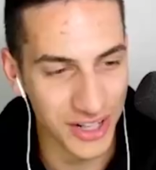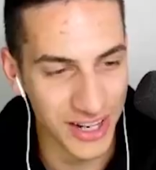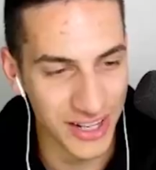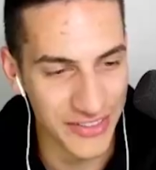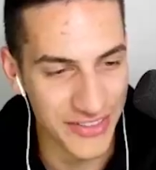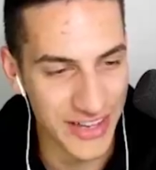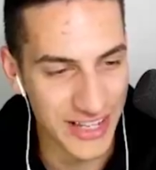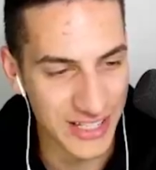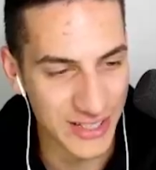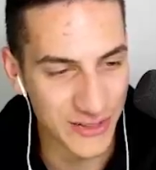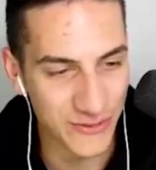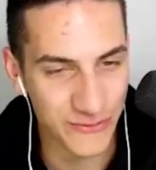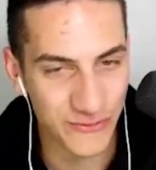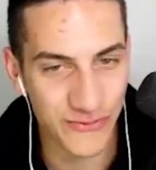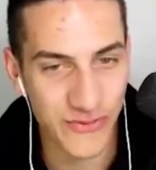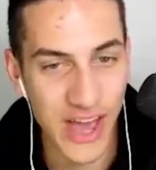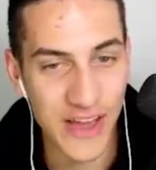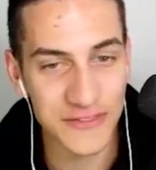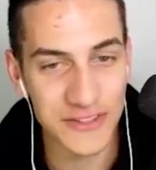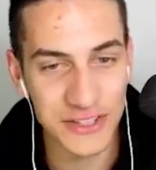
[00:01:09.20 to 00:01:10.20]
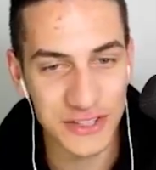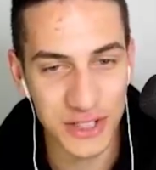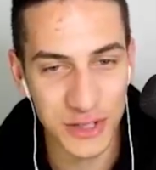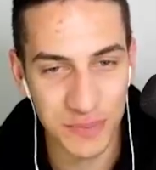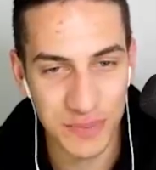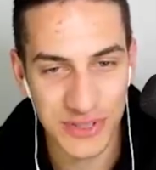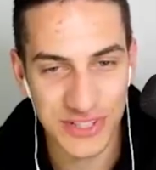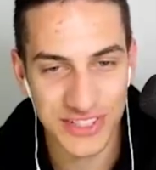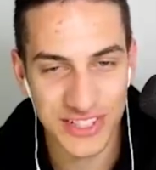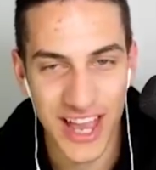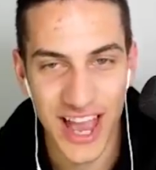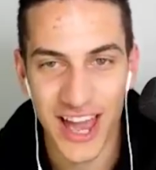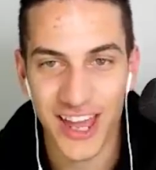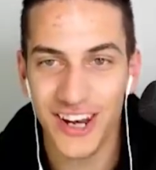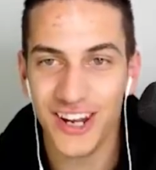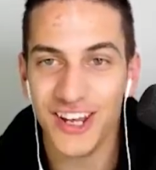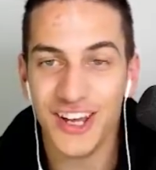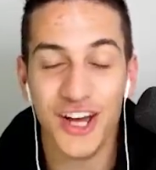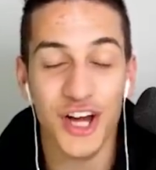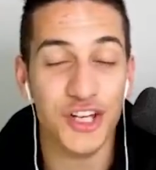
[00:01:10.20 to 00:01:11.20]
at this, 52%.
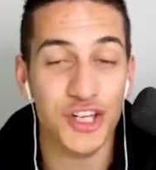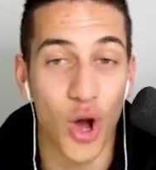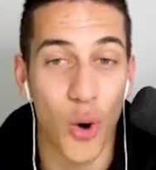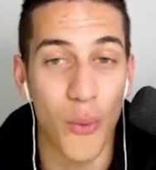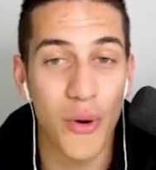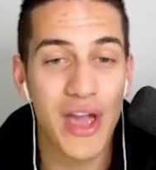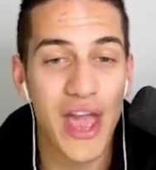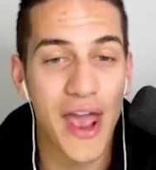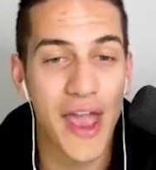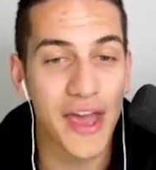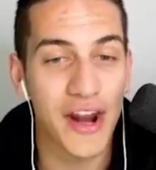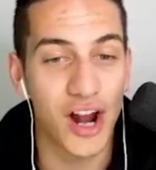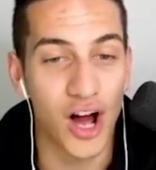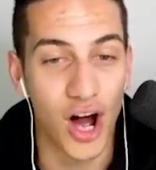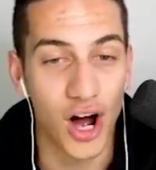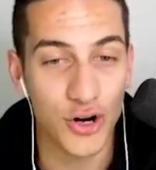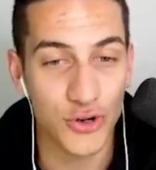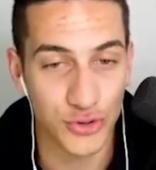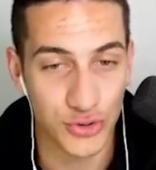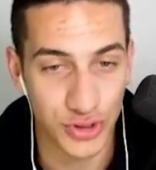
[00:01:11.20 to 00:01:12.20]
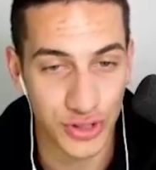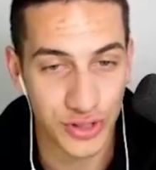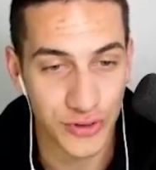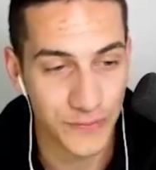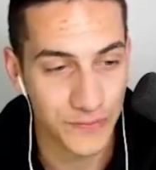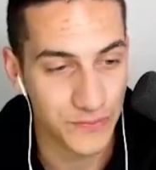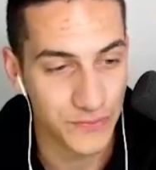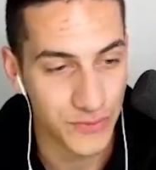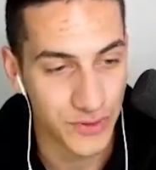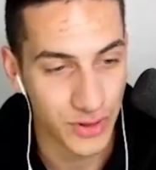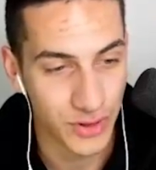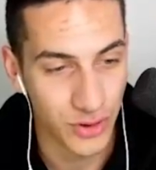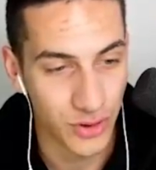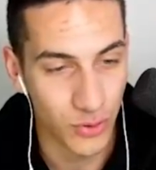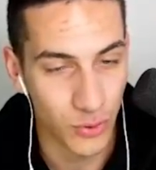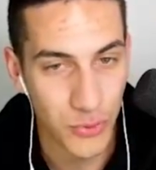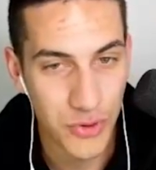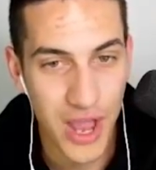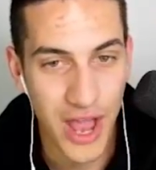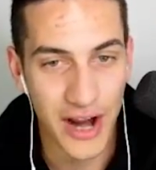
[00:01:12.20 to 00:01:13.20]
Yo, we gotta get 100.
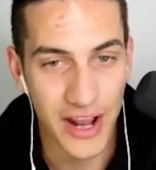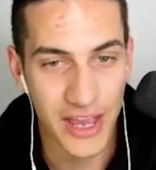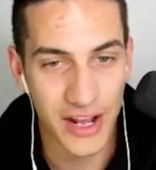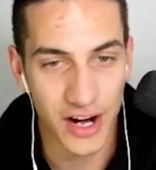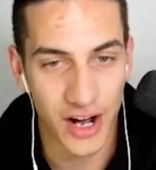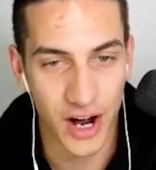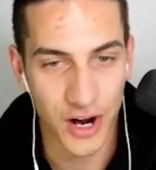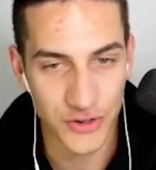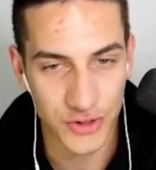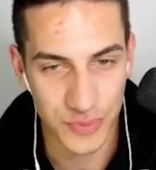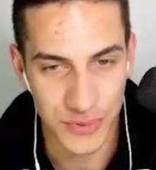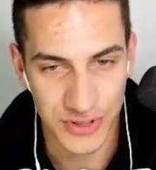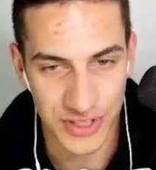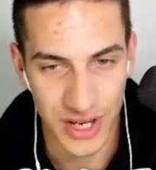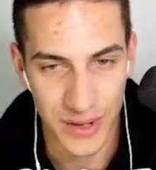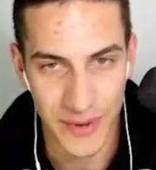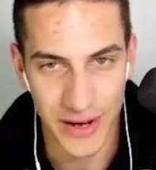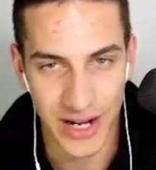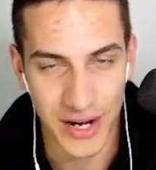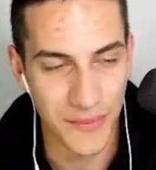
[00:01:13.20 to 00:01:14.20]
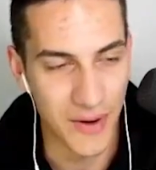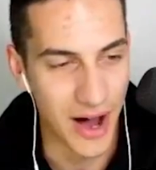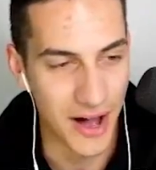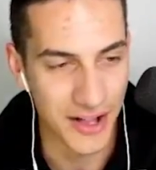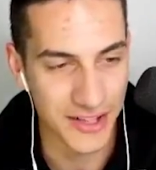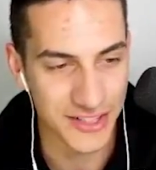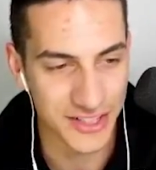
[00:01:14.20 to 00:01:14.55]
We gotta get 100%, man. Come on, let's